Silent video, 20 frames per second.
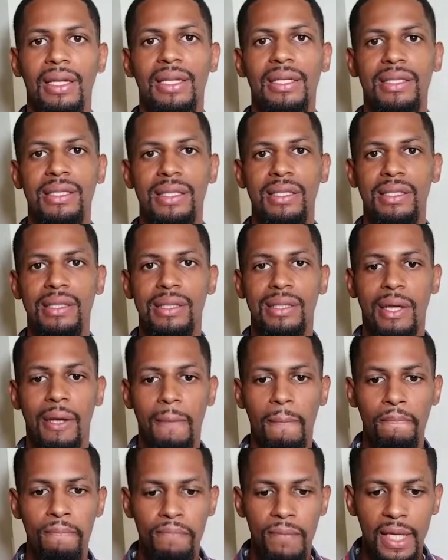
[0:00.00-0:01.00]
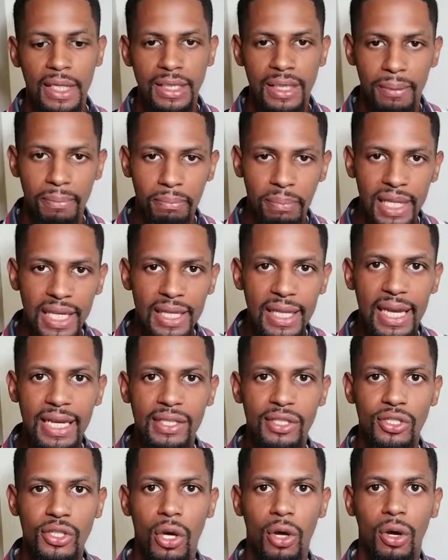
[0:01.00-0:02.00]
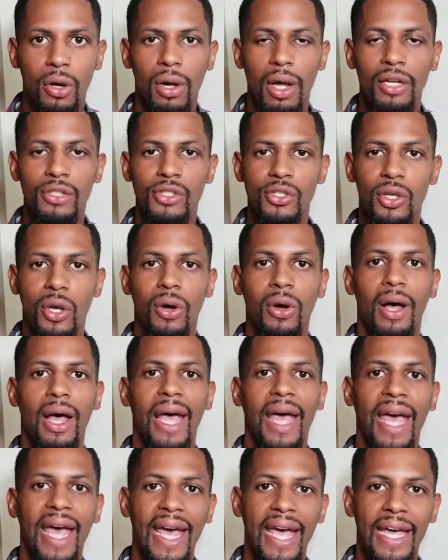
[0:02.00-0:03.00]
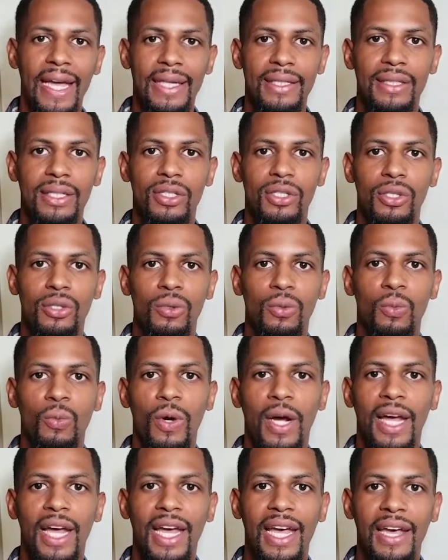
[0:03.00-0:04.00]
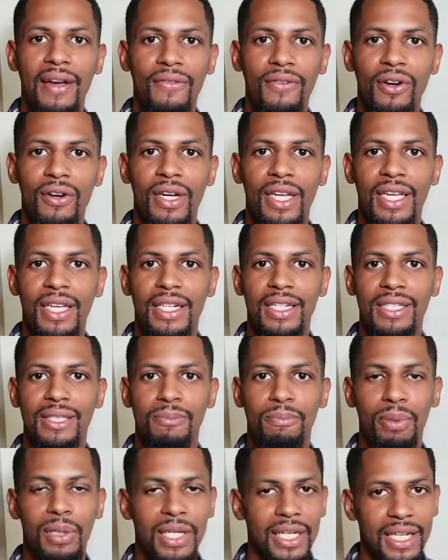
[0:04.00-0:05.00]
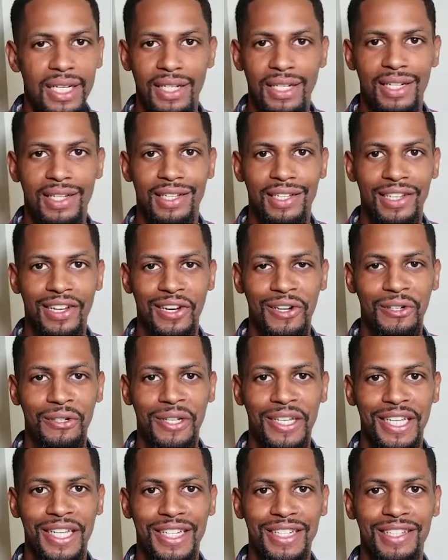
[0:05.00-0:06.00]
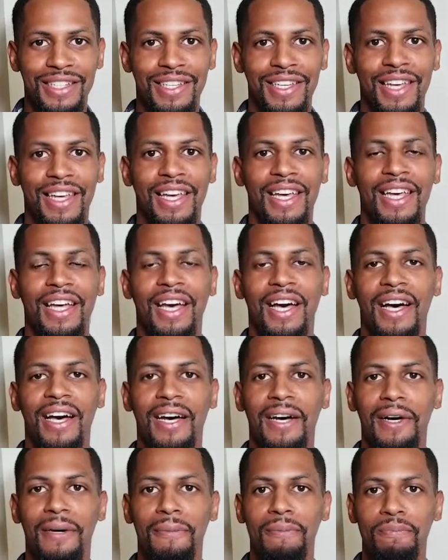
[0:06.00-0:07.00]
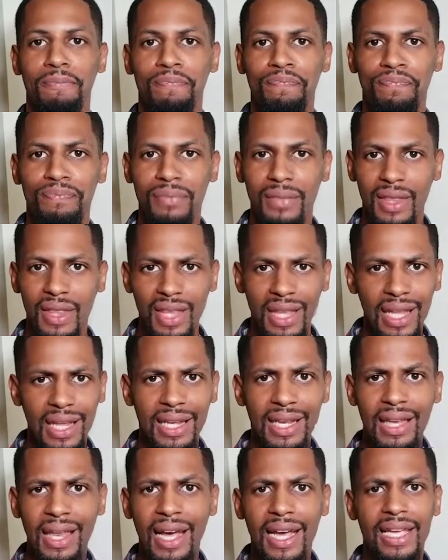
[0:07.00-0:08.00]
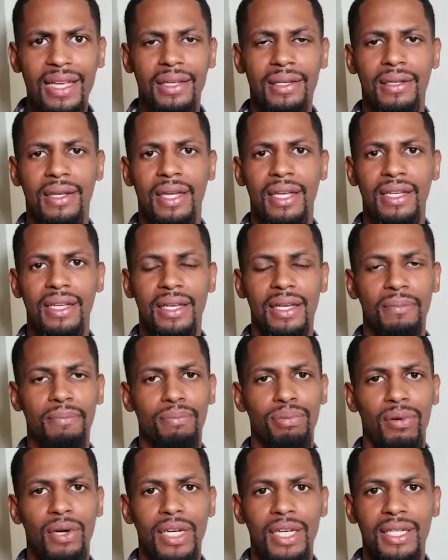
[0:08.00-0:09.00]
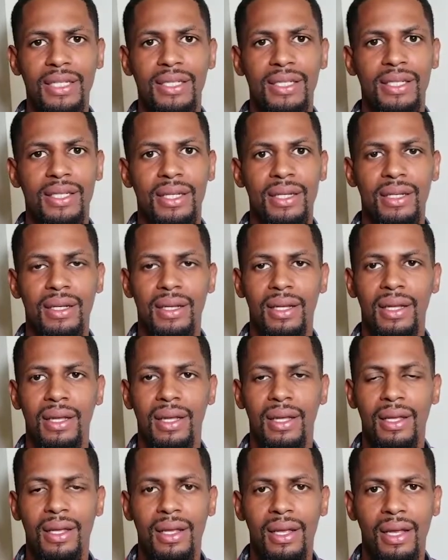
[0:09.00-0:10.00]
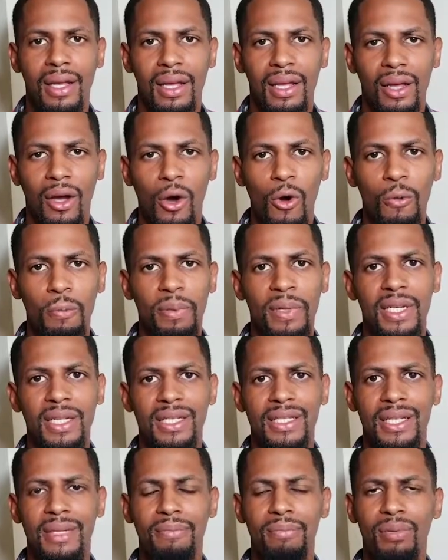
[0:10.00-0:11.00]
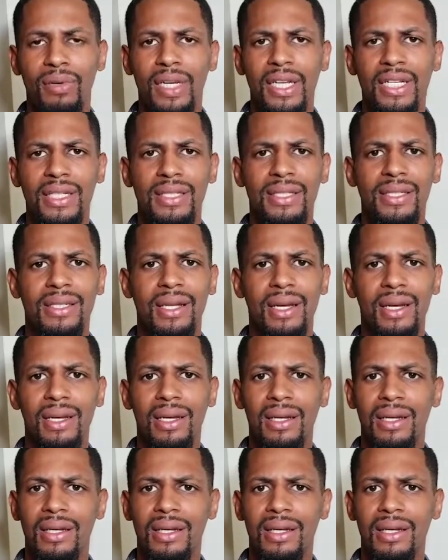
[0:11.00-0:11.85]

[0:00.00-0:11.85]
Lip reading: This is to be that salt. Salt adds to whatever it is put in. Okay. Light, it brings openness, it brings